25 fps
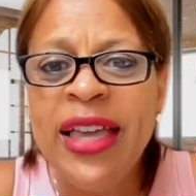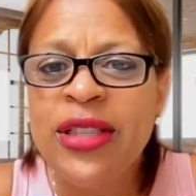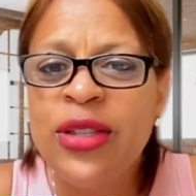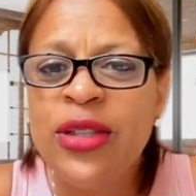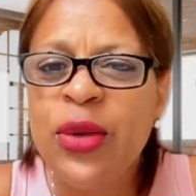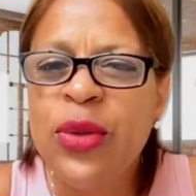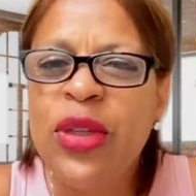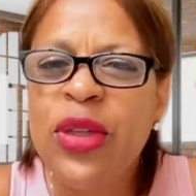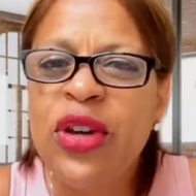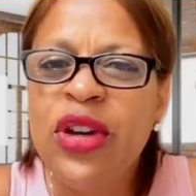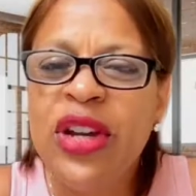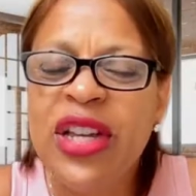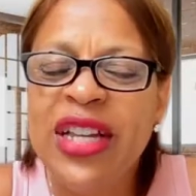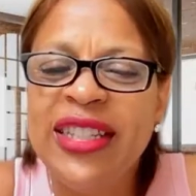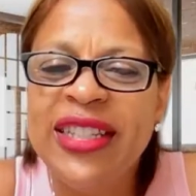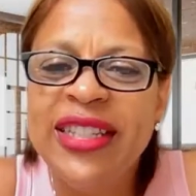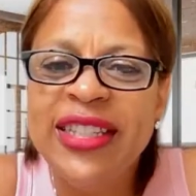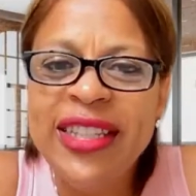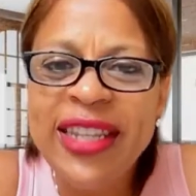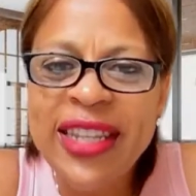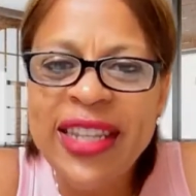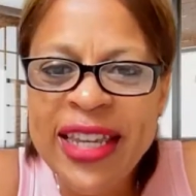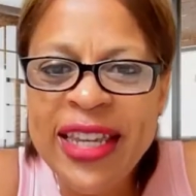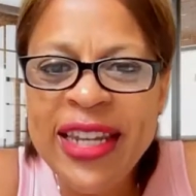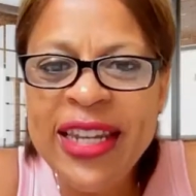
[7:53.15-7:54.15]
So they're
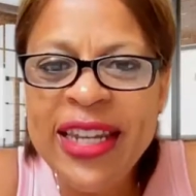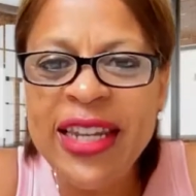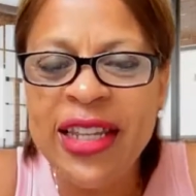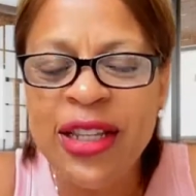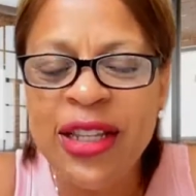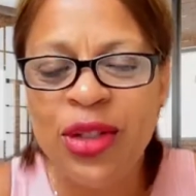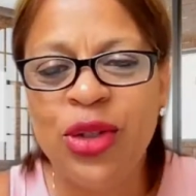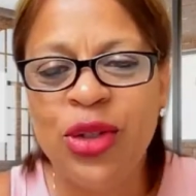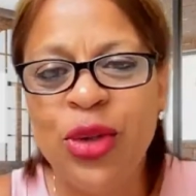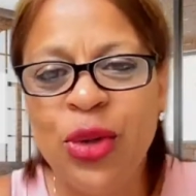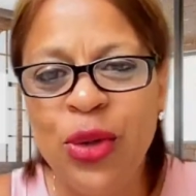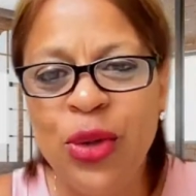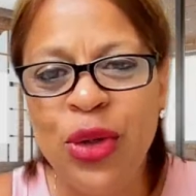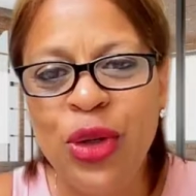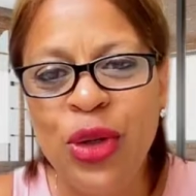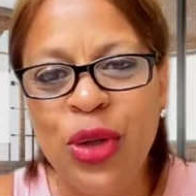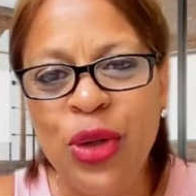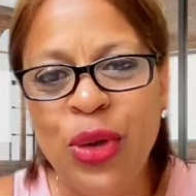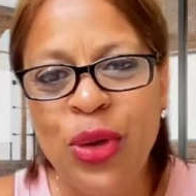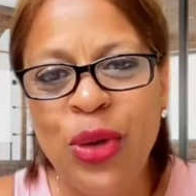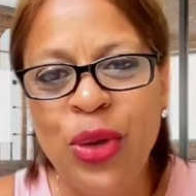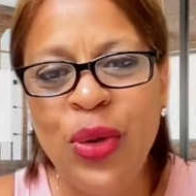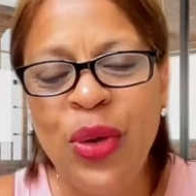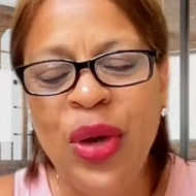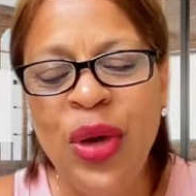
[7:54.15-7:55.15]
attending to
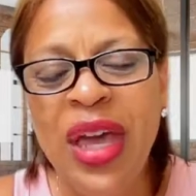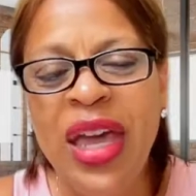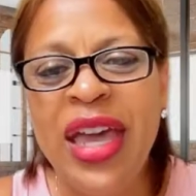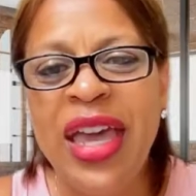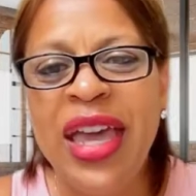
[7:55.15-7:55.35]
you